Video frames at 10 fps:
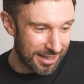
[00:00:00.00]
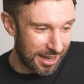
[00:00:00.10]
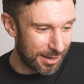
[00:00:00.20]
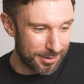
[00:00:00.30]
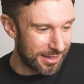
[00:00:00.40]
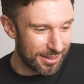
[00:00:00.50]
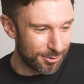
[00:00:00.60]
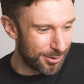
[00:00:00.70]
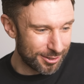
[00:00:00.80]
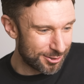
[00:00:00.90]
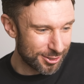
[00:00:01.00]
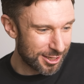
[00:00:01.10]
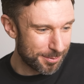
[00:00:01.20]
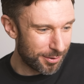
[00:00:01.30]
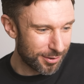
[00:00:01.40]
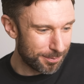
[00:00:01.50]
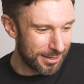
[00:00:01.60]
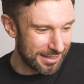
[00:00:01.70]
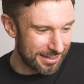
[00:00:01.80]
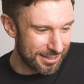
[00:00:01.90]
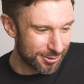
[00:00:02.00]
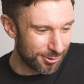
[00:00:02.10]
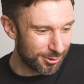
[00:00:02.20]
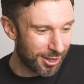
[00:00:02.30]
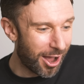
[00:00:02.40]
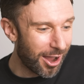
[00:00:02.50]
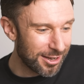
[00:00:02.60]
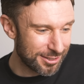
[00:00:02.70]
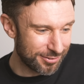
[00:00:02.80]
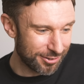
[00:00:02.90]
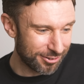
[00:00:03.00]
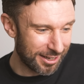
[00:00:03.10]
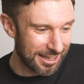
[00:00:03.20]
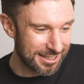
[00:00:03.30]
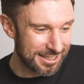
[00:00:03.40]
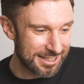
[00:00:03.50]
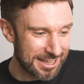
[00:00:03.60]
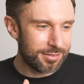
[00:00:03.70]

I mean, then the wheels just come off completely. These are all kinds of different letters.